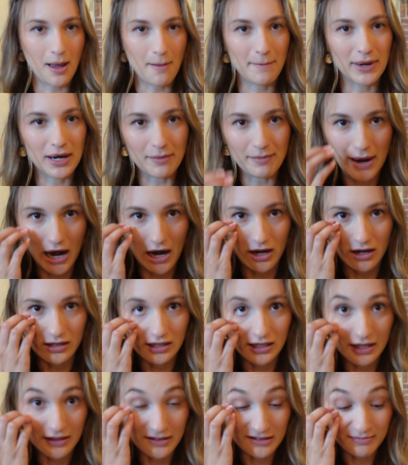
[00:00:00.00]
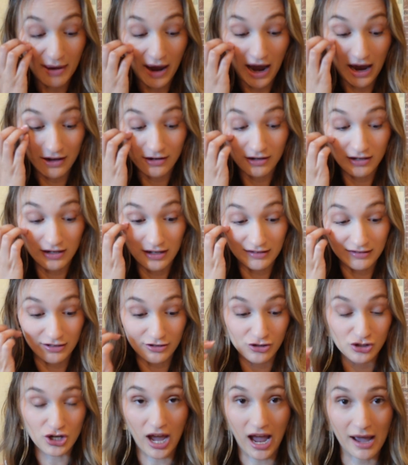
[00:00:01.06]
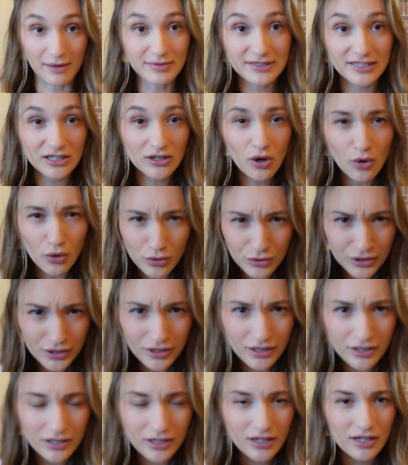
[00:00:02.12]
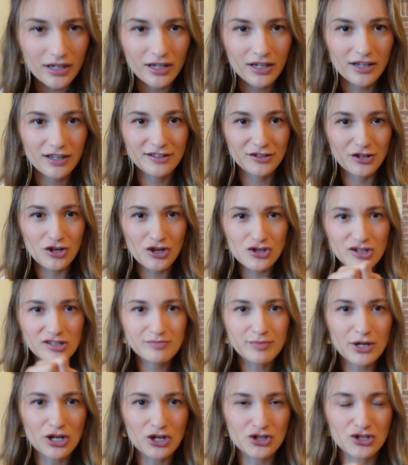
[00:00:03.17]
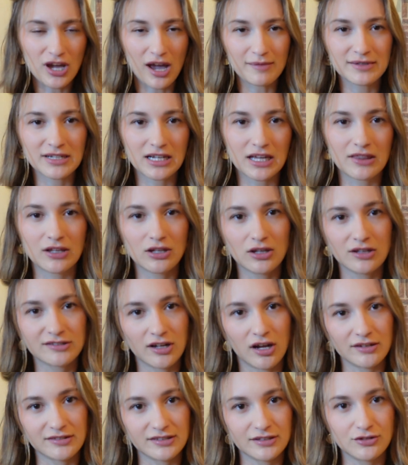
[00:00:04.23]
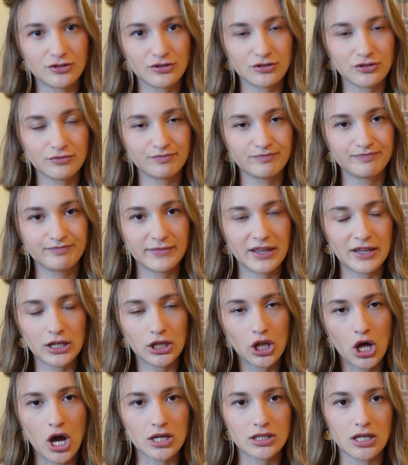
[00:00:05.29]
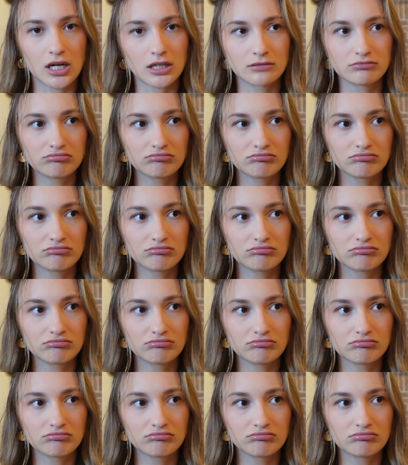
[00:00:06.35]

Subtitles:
But apparently this pattern is a chapstick holder. So you can just put your chapstick in the little sausage and the little hot dog.